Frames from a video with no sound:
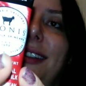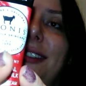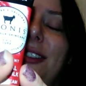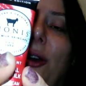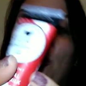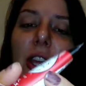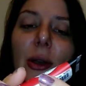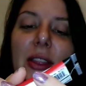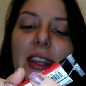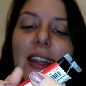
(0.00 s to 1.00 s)
So
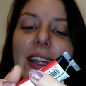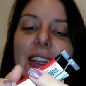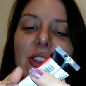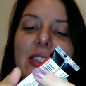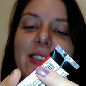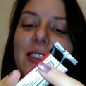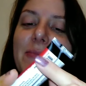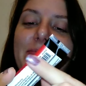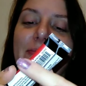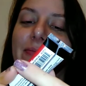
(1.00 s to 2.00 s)
cute, and then like just,
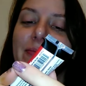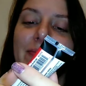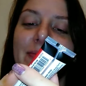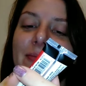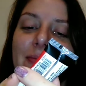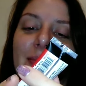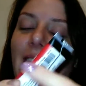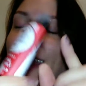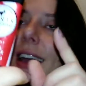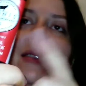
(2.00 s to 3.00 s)

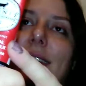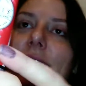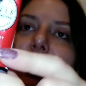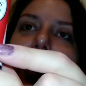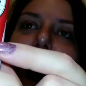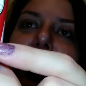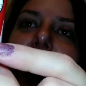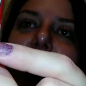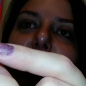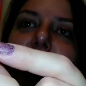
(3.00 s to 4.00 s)
yeah, it's made with
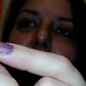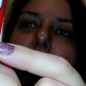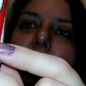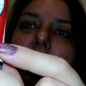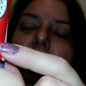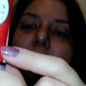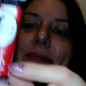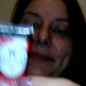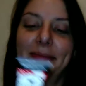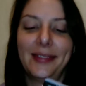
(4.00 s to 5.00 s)
natural goat milk.
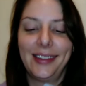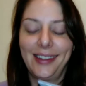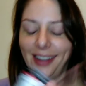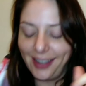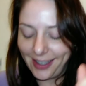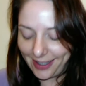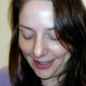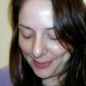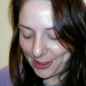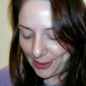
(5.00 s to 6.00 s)
Ugh,
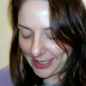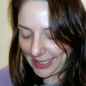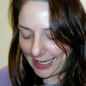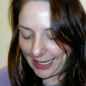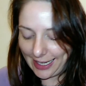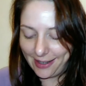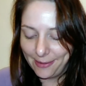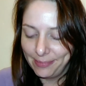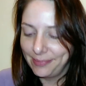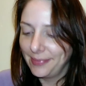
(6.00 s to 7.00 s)
I'm so excited.
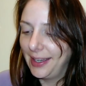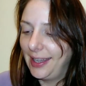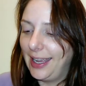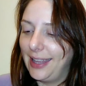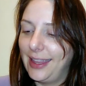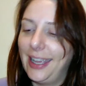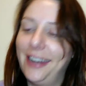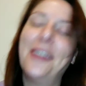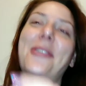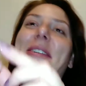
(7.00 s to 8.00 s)
And
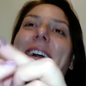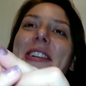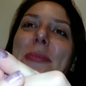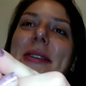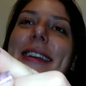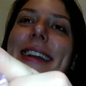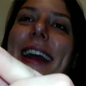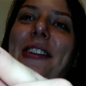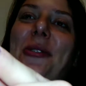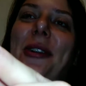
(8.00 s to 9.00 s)
then 100%
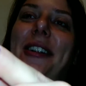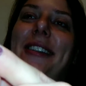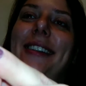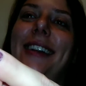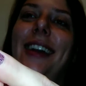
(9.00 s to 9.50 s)
natural.